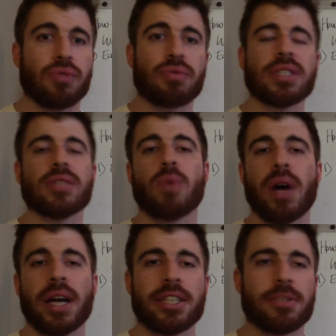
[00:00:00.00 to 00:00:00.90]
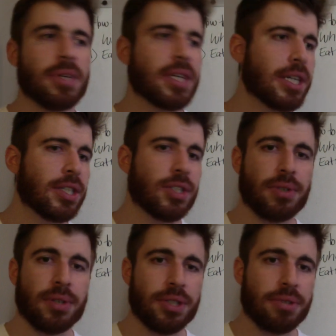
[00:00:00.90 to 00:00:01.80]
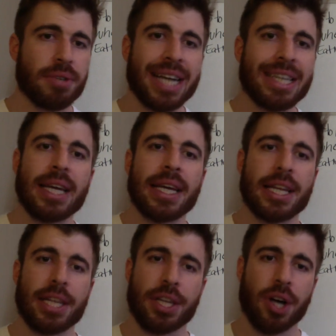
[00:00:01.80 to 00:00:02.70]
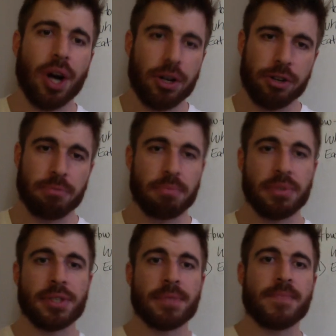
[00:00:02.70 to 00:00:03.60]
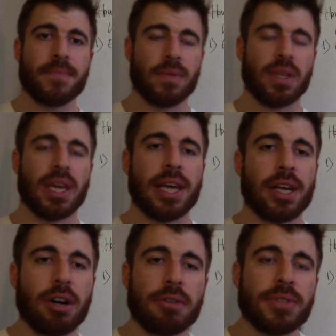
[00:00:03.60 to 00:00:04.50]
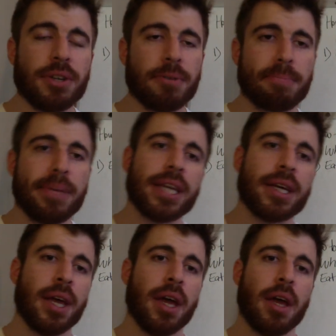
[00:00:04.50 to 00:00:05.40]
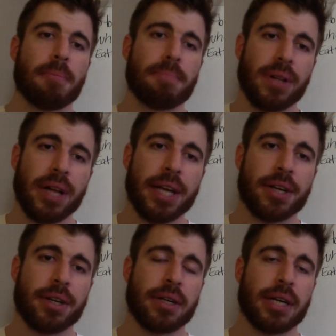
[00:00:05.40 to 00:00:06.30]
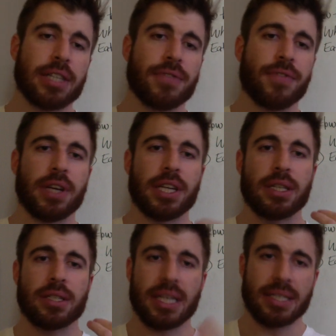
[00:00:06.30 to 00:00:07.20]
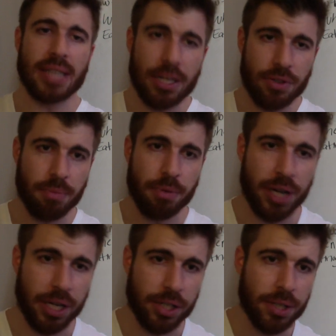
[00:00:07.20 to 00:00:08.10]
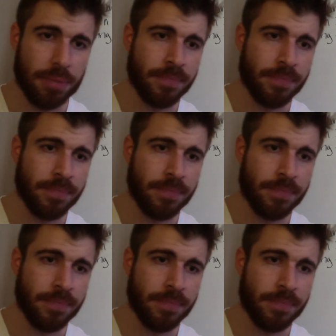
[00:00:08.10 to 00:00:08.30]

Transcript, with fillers: The reason why is because you're, you're not getting any carbs, okay? Carbs are a big player is in testosterone production.